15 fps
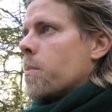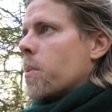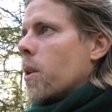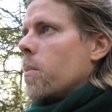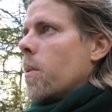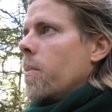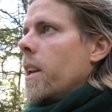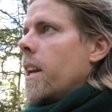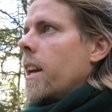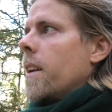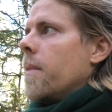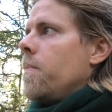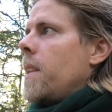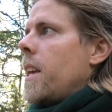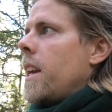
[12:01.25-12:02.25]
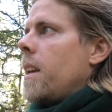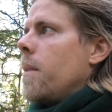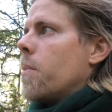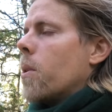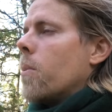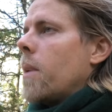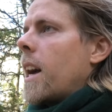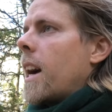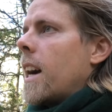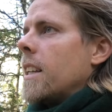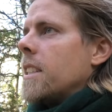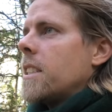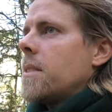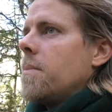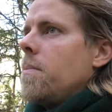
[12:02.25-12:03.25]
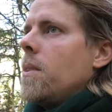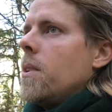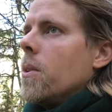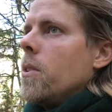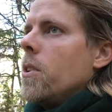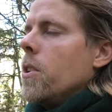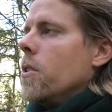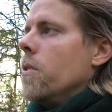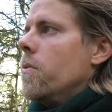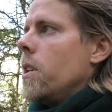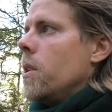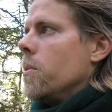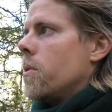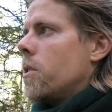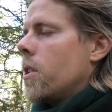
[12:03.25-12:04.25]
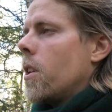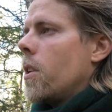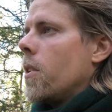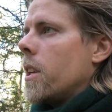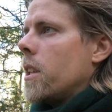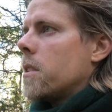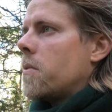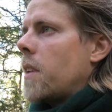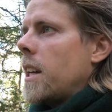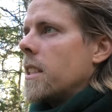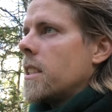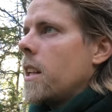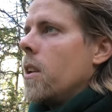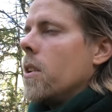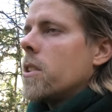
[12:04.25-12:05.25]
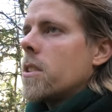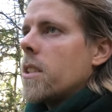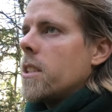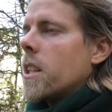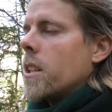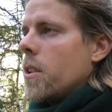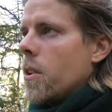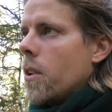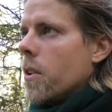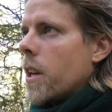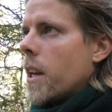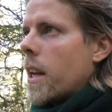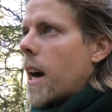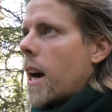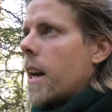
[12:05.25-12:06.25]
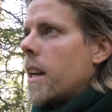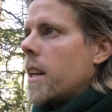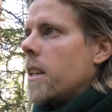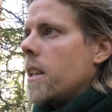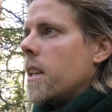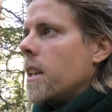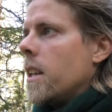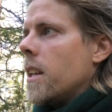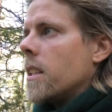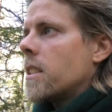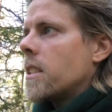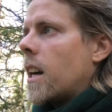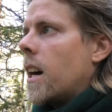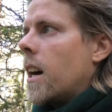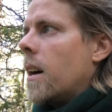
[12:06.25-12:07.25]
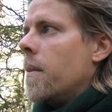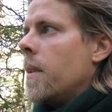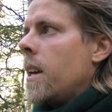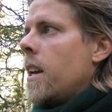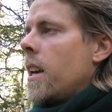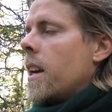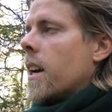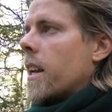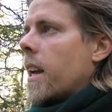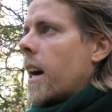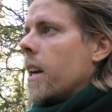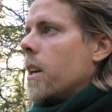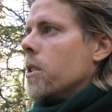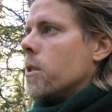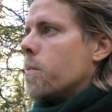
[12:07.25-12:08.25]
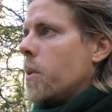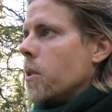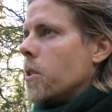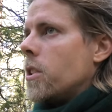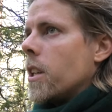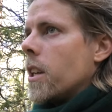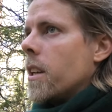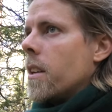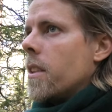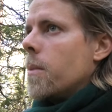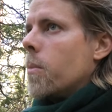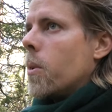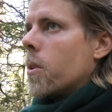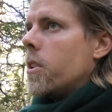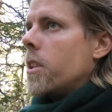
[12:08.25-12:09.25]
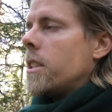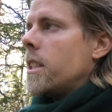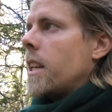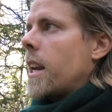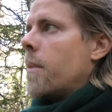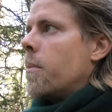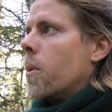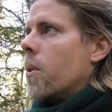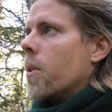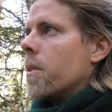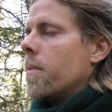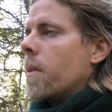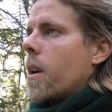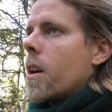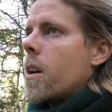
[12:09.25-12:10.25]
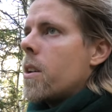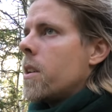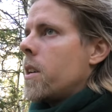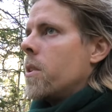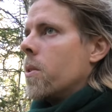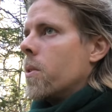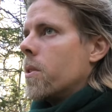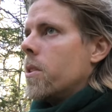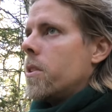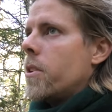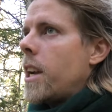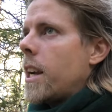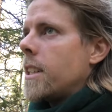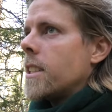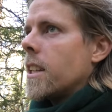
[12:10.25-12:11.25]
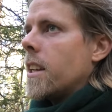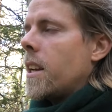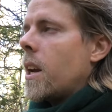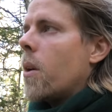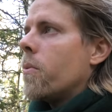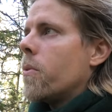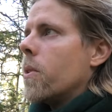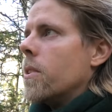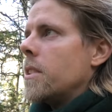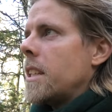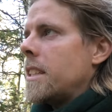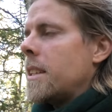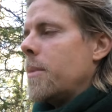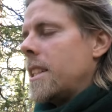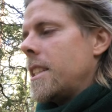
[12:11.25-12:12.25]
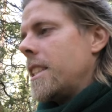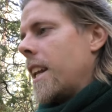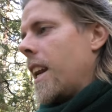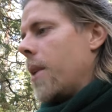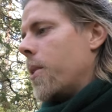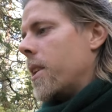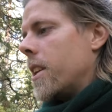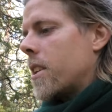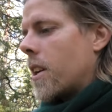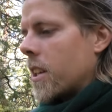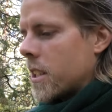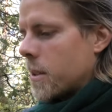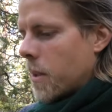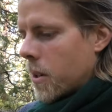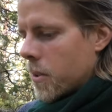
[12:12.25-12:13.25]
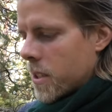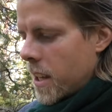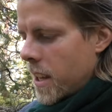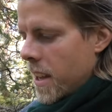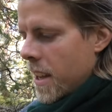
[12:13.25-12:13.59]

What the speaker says: probably has, you know, good views. You can look at his face. He's a good-looking guy. He is a guy who's pushing the moderates in a more law and order direction. Now, of course, it's a bit silly when he talks about